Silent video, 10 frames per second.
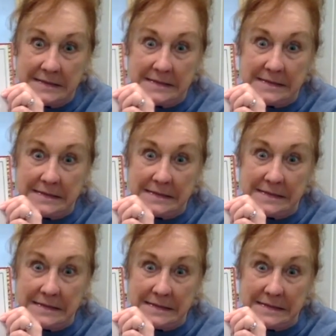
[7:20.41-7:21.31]

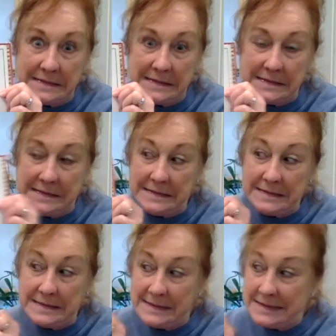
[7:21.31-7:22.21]

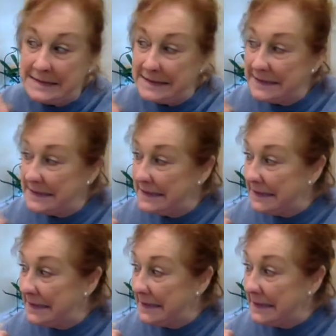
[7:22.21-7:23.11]

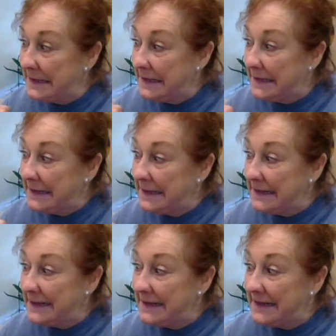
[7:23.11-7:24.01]

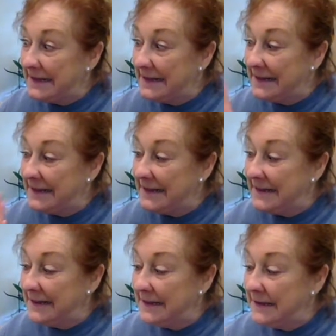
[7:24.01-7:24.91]

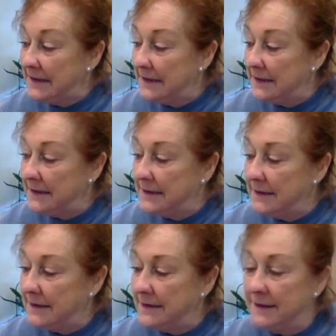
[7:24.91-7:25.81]

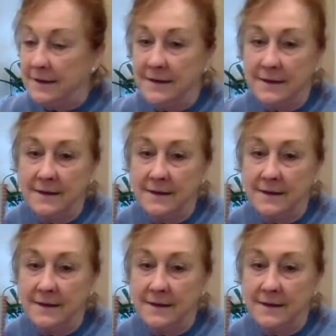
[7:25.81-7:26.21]
Nothing is said.